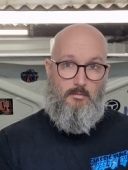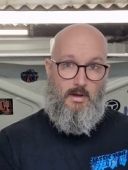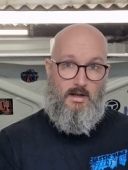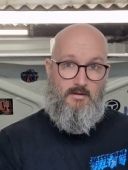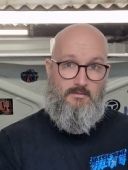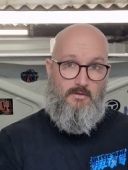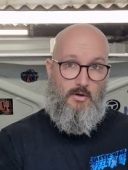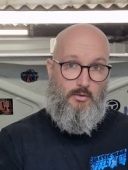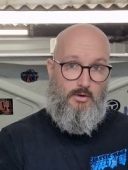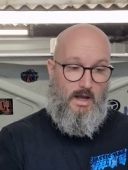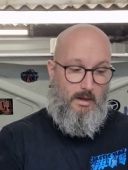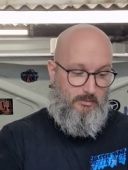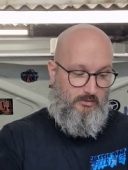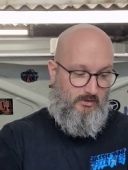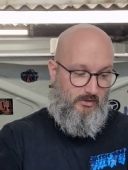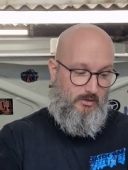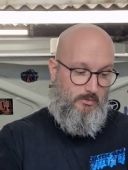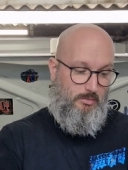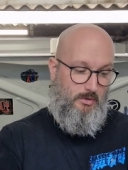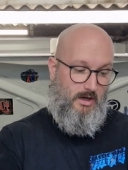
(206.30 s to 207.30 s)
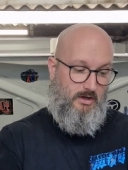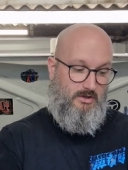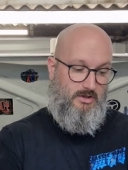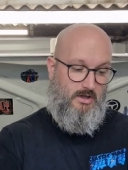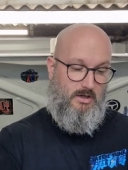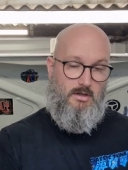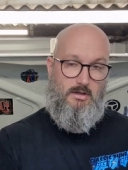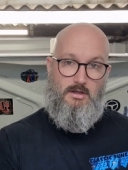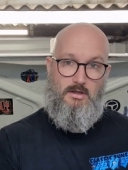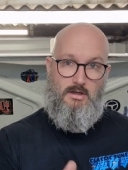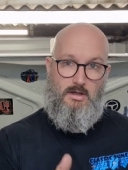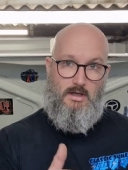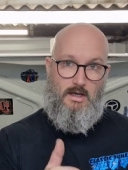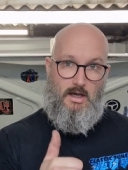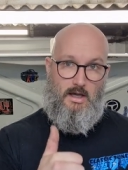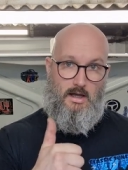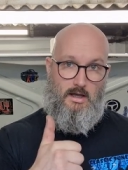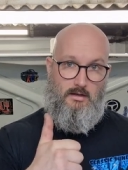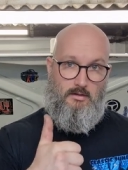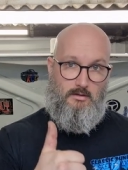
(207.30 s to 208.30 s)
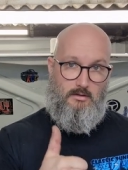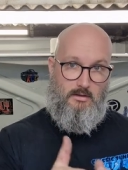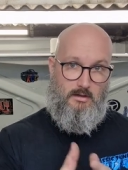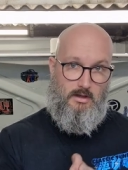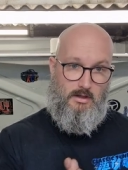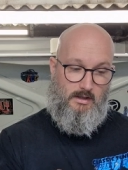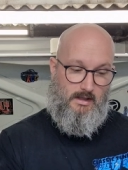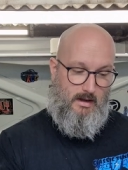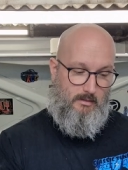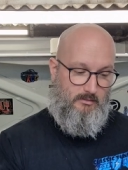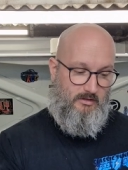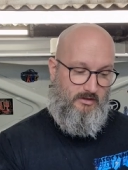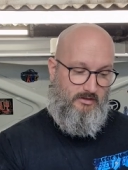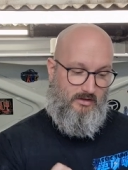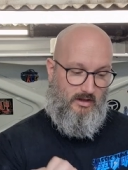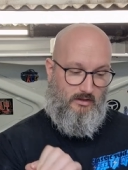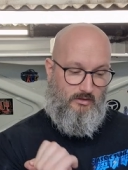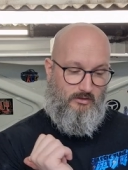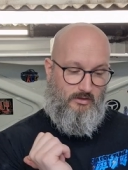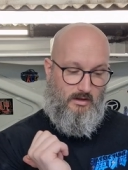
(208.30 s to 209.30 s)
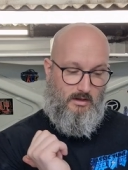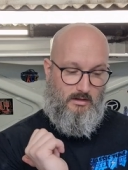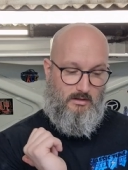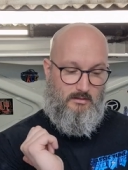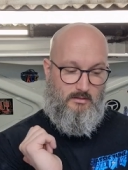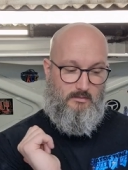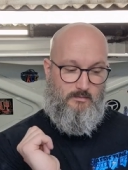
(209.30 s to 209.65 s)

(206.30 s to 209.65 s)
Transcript: manifold absolute pressure, and a lambda sensor.